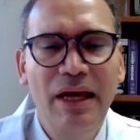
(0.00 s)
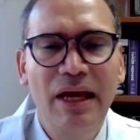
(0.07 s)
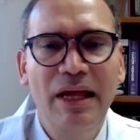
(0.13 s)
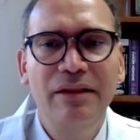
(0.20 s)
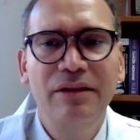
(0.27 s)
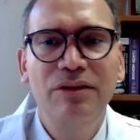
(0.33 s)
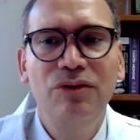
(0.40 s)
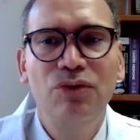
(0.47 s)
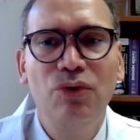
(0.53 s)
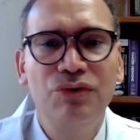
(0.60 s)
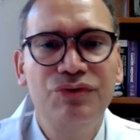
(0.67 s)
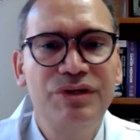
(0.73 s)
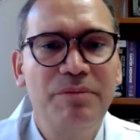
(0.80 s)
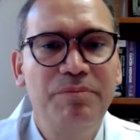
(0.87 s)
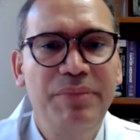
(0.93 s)
and
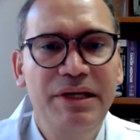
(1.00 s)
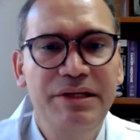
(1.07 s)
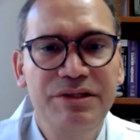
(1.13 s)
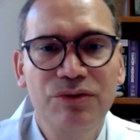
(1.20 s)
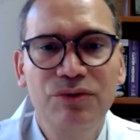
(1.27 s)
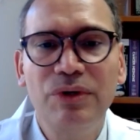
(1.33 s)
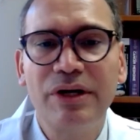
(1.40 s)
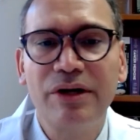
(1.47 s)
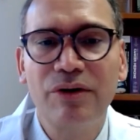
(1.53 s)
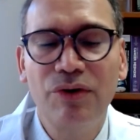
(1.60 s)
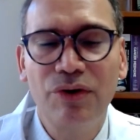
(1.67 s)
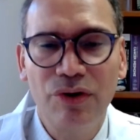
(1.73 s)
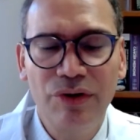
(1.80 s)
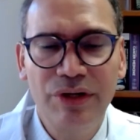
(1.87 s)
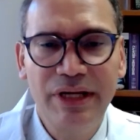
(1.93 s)
those are patients who are
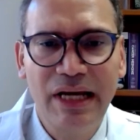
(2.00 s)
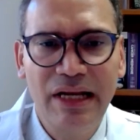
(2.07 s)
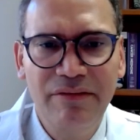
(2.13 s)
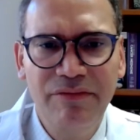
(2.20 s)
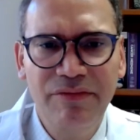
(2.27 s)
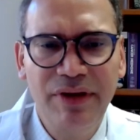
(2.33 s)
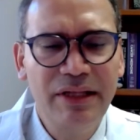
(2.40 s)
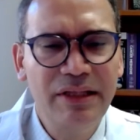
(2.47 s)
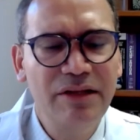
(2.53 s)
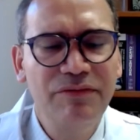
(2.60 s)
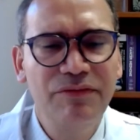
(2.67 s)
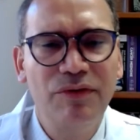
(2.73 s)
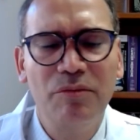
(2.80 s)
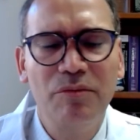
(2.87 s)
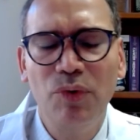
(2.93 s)
chronically
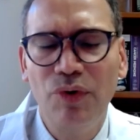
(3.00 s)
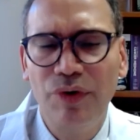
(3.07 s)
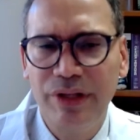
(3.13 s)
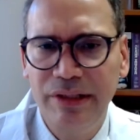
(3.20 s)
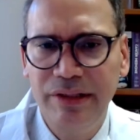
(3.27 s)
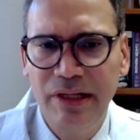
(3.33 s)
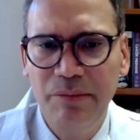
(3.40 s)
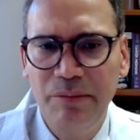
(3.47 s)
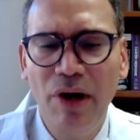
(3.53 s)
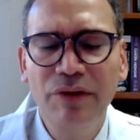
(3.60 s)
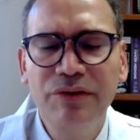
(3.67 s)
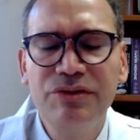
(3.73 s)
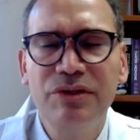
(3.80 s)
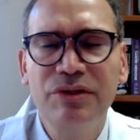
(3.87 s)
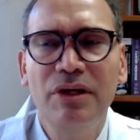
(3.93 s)
infected for more than 3
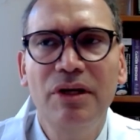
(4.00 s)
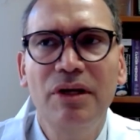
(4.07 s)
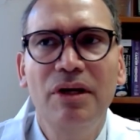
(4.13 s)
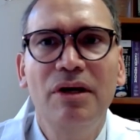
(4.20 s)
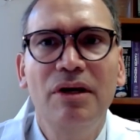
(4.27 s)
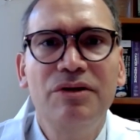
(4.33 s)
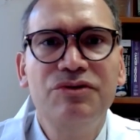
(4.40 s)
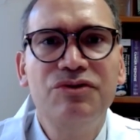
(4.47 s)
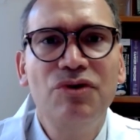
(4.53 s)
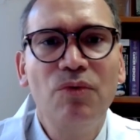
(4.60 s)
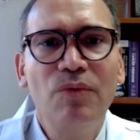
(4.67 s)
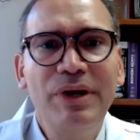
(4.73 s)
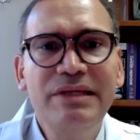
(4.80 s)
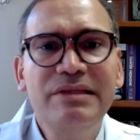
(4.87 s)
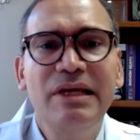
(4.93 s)
months. So
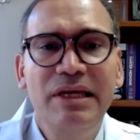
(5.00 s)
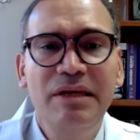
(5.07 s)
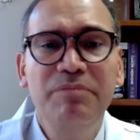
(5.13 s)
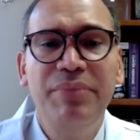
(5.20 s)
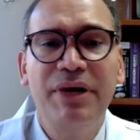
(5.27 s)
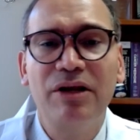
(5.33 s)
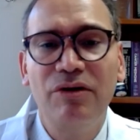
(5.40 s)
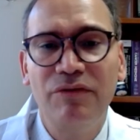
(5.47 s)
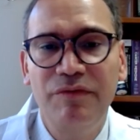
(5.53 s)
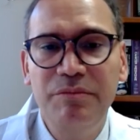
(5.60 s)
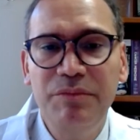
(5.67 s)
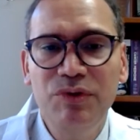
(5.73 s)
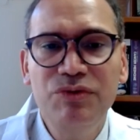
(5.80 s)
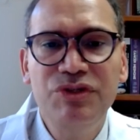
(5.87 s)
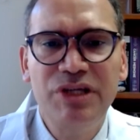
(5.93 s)
what is the impact of
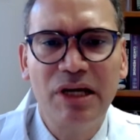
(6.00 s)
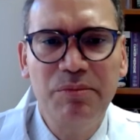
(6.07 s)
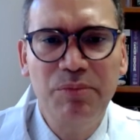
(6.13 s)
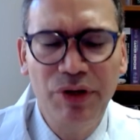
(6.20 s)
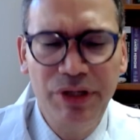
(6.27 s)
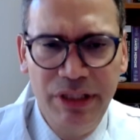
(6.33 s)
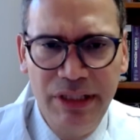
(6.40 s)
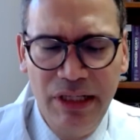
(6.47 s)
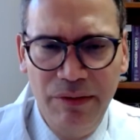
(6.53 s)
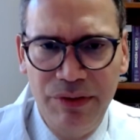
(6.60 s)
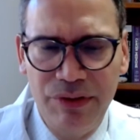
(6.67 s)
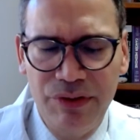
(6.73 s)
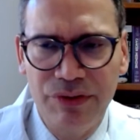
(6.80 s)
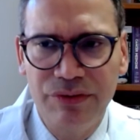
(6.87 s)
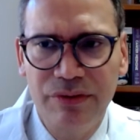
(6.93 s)
immune checkpoint
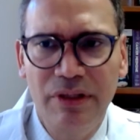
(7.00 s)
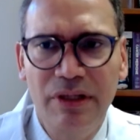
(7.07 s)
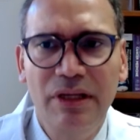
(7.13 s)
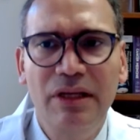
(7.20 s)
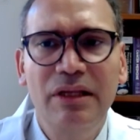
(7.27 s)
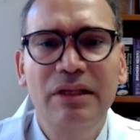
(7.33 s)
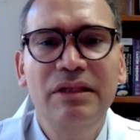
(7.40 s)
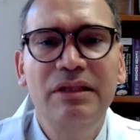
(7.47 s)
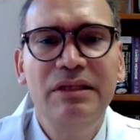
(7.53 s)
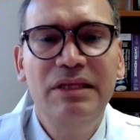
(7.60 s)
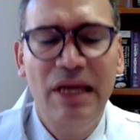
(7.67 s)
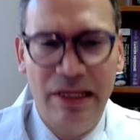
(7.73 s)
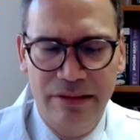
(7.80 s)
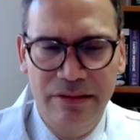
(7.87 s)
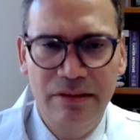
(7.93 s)
inhibitors?
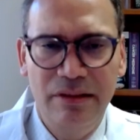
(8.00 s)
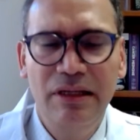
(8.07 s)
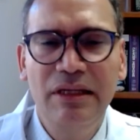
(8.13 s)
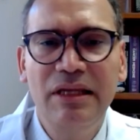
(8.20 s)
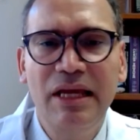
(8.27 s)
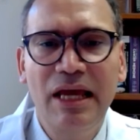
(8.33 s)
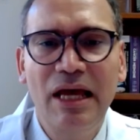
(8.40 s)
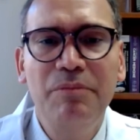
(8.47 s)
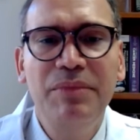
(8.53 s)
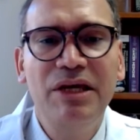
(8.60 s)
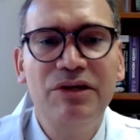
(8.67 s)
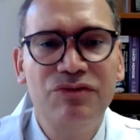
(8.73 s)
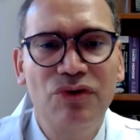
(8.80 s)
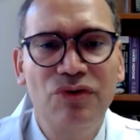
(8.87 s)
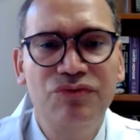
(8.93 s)
Yes, it can be
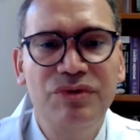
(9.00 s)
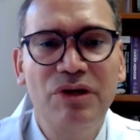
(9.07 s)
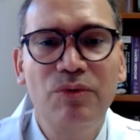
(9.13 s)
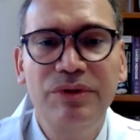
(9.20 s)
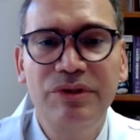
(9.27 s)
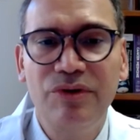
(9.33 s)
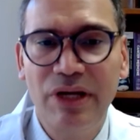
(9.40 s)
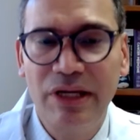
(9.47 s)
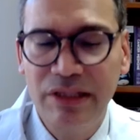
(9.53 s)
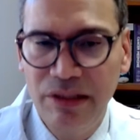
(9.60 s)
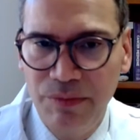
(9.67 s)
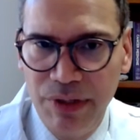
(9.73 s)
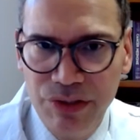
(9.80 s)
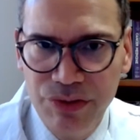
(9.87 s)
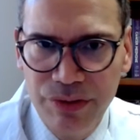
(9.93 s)
associated with
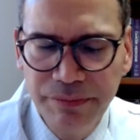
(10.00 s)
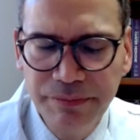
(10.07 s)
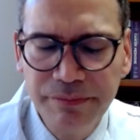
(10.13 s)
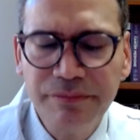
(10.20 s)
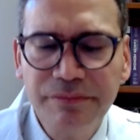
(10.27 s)
reactivation,